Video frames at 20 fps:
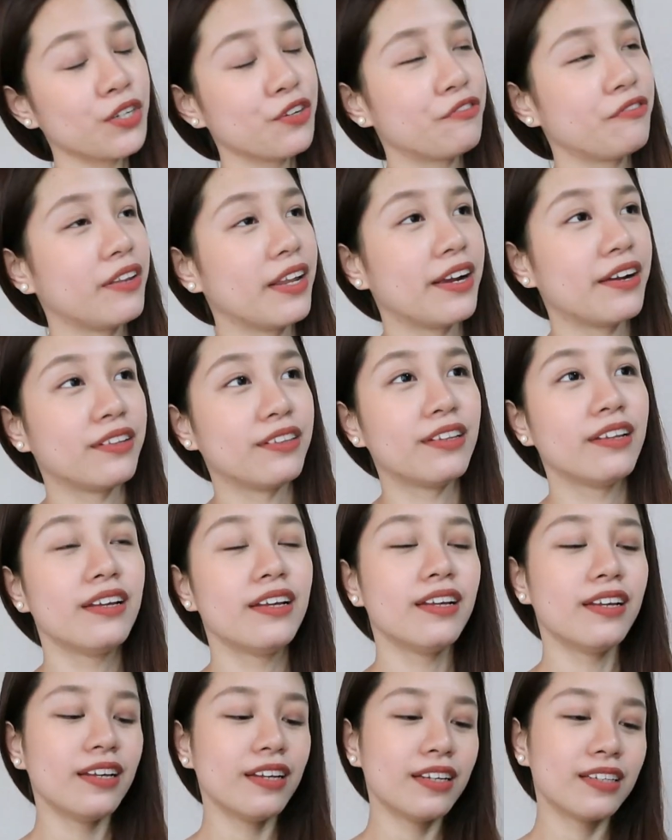are flared,
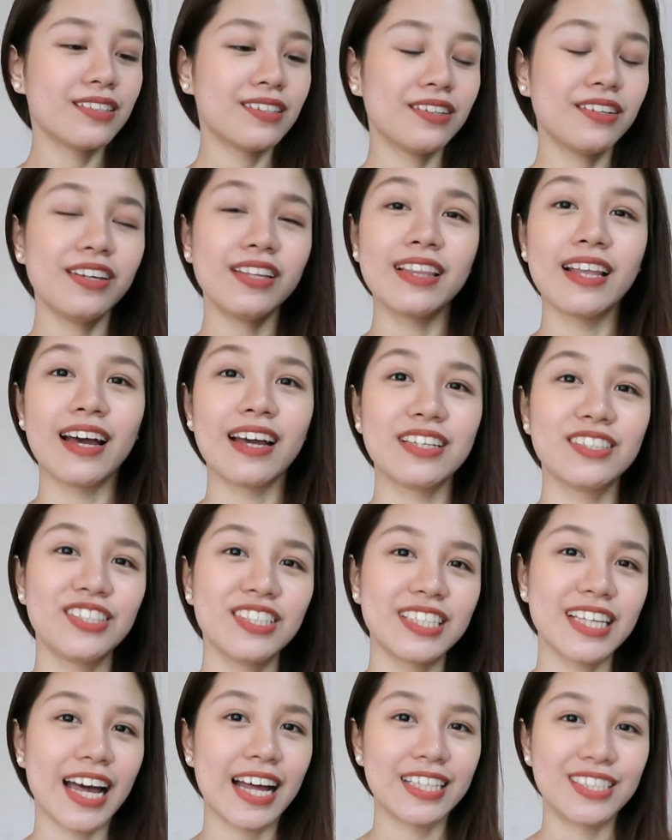so yun lang, it
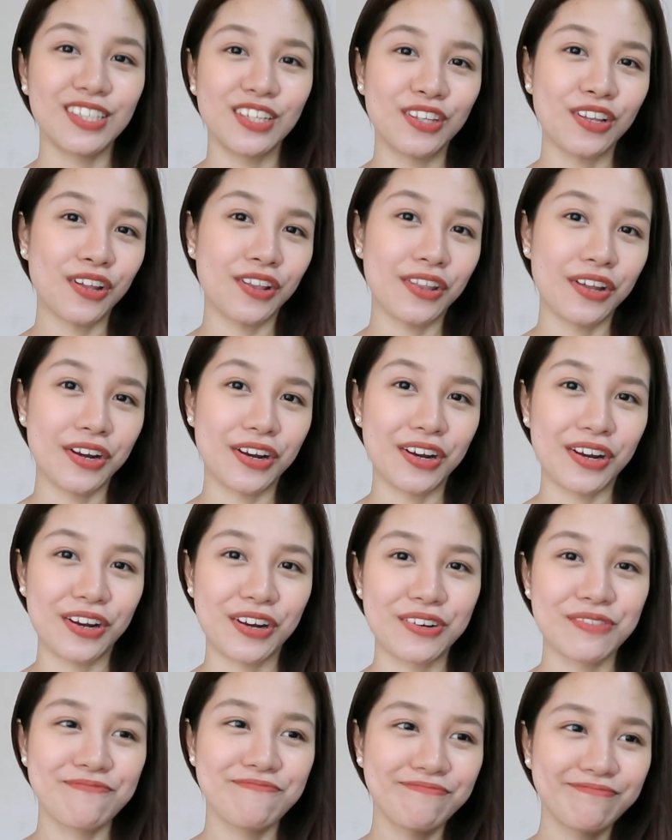just adds another
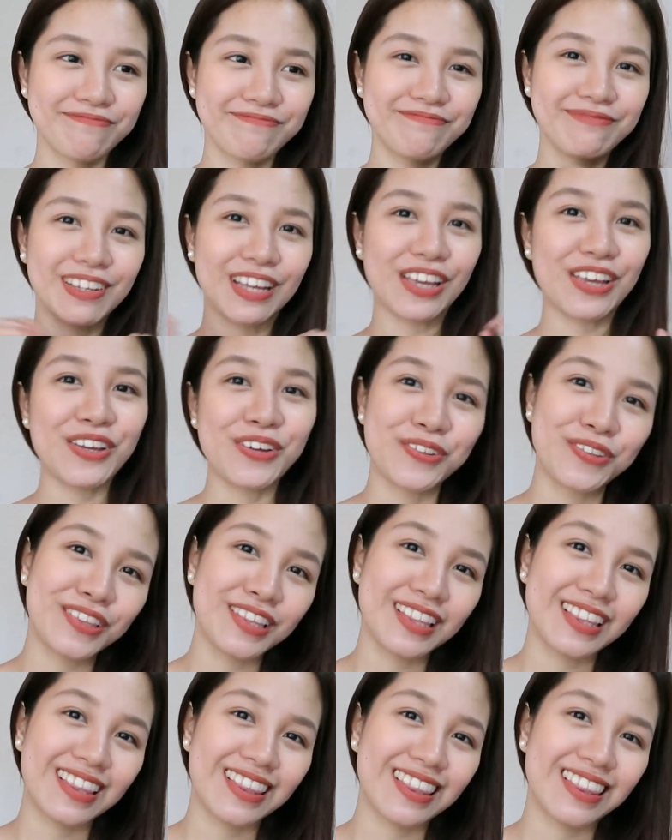cute
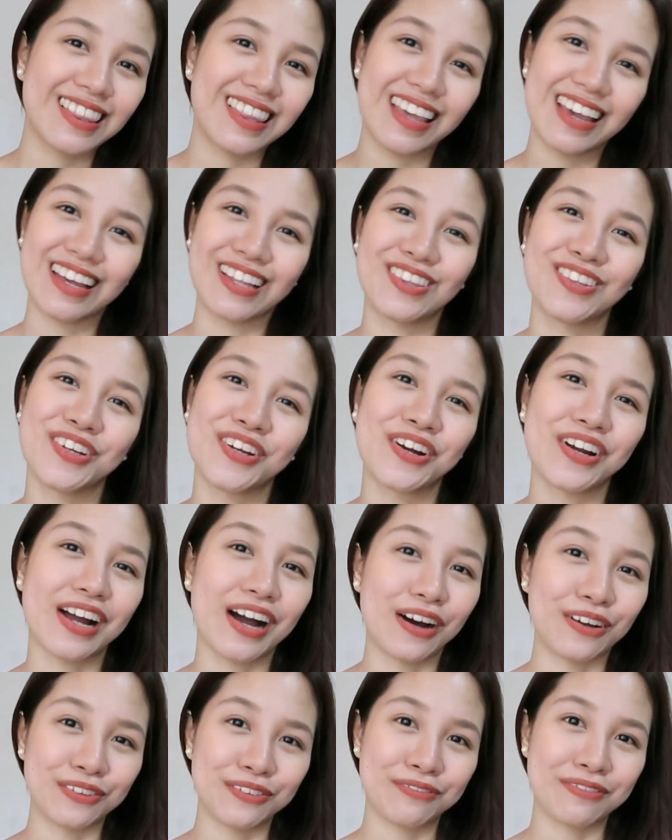thing to your
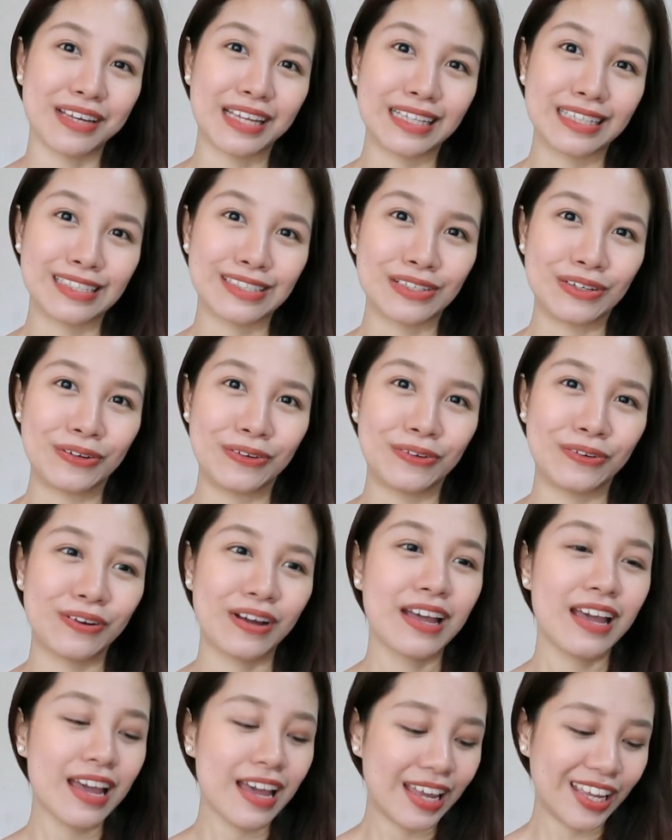outfit. So
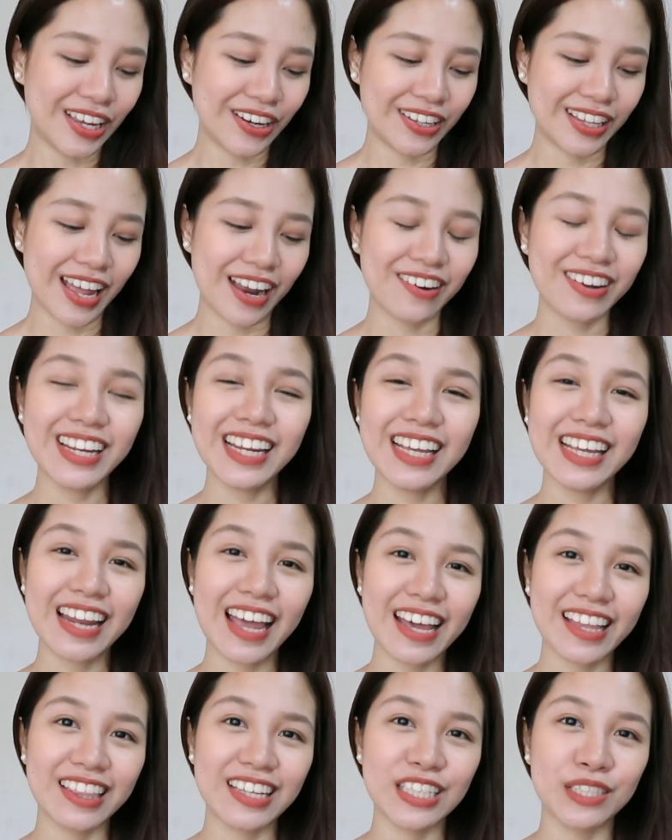yun, I really
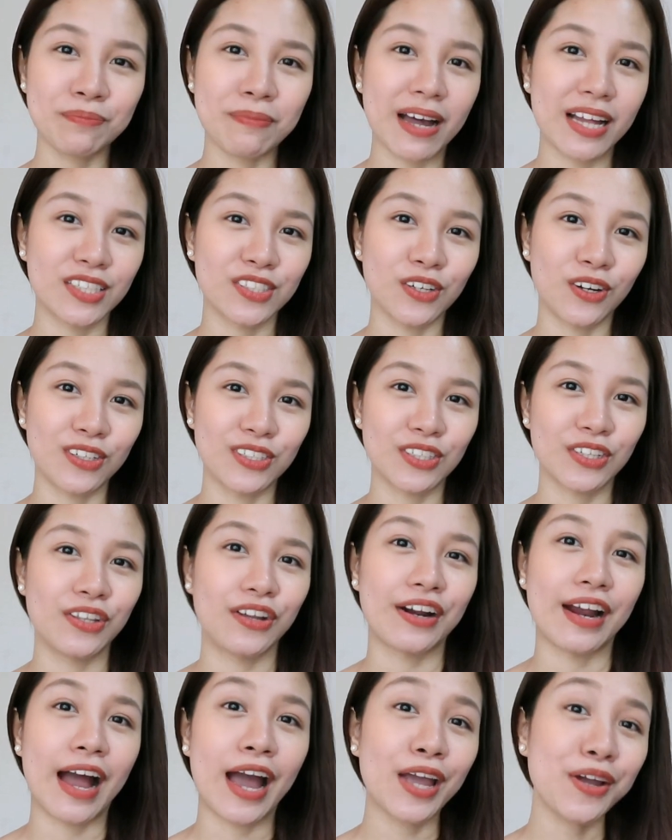like these pants also.
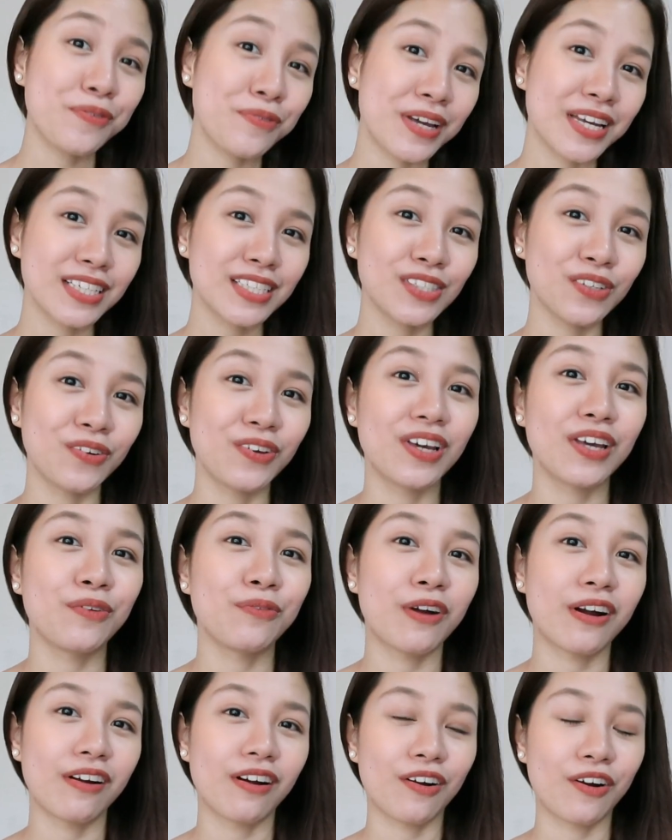They're high waist, so you can
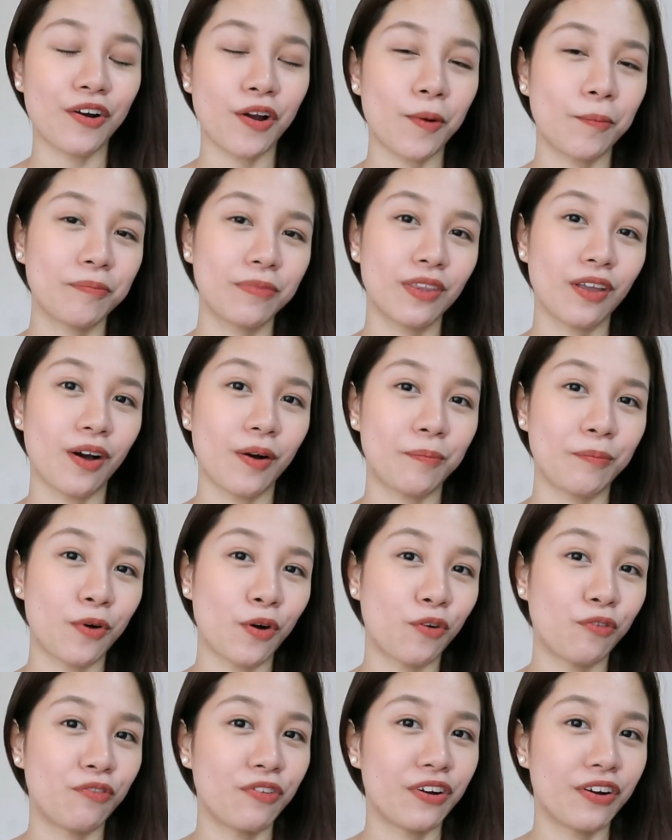wear a crop top
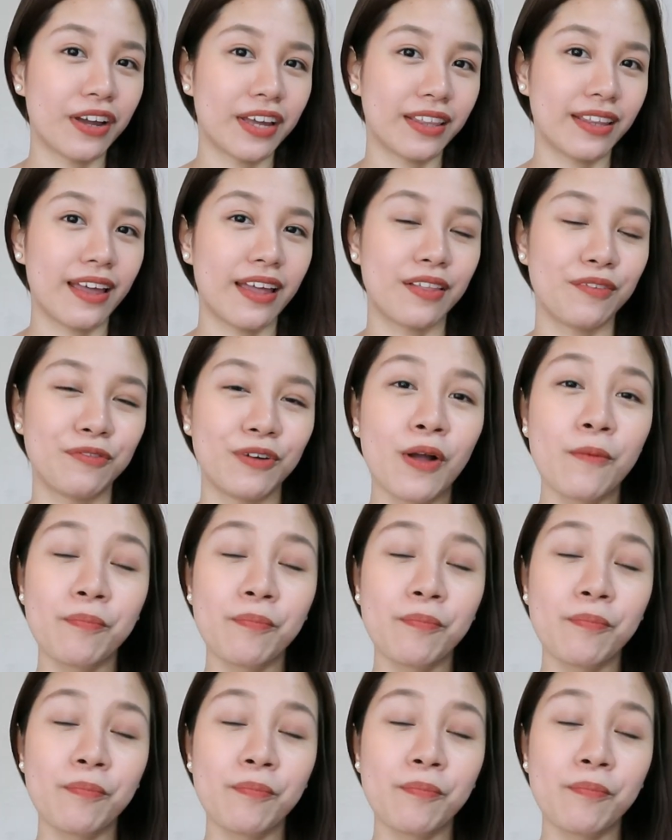over it. And